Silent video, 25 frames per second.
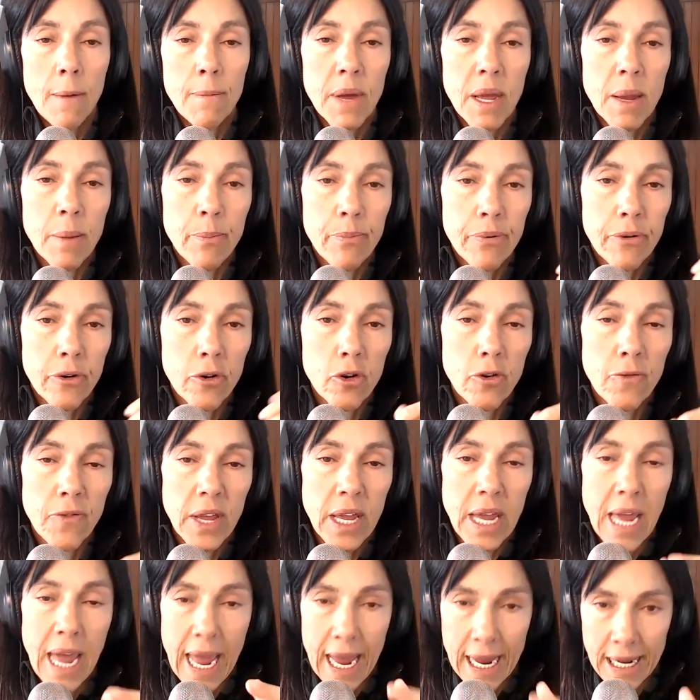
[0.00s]

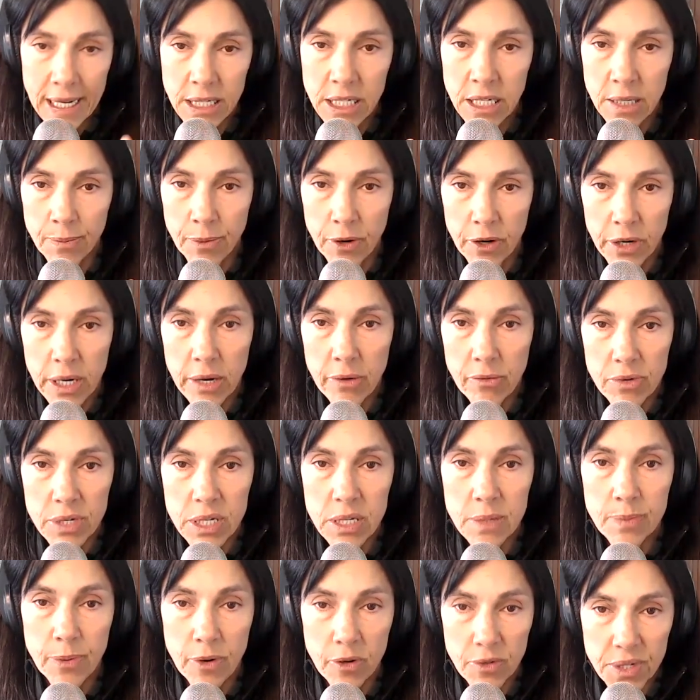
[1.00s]
improving antibody
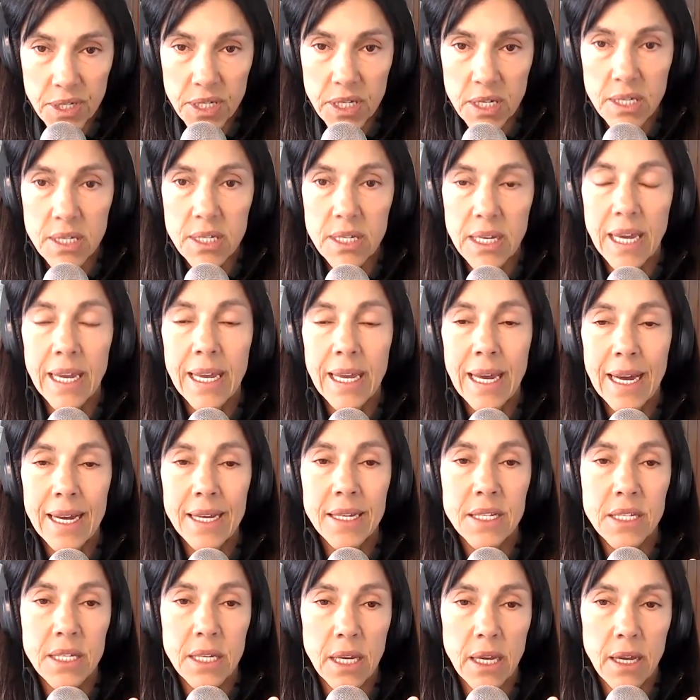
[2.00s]
responses
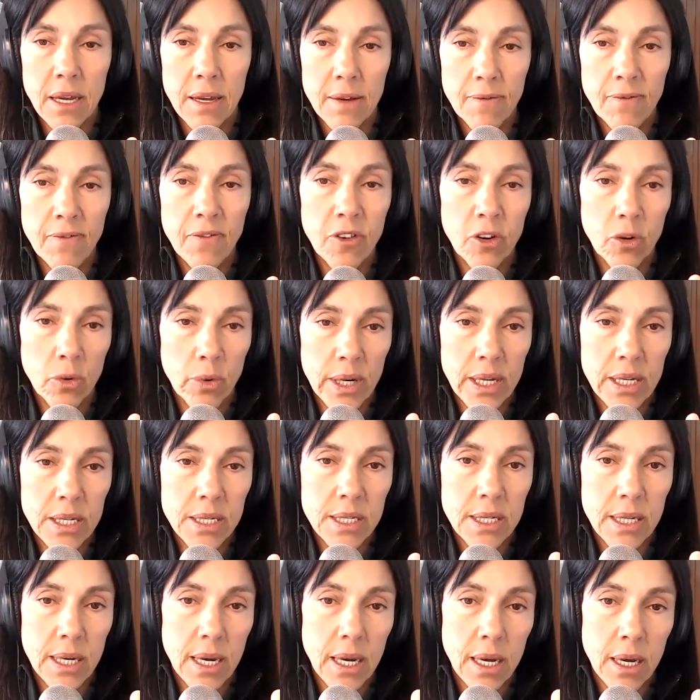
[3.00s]
against the
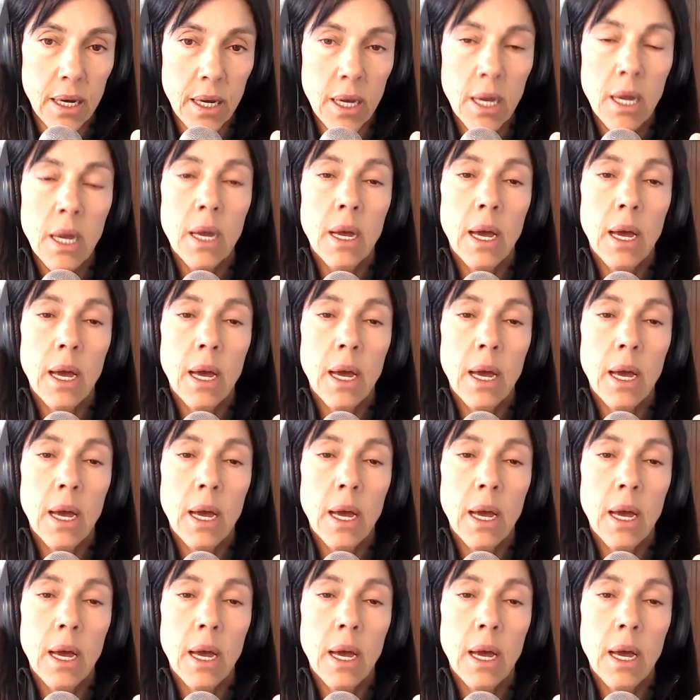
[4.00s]
influenza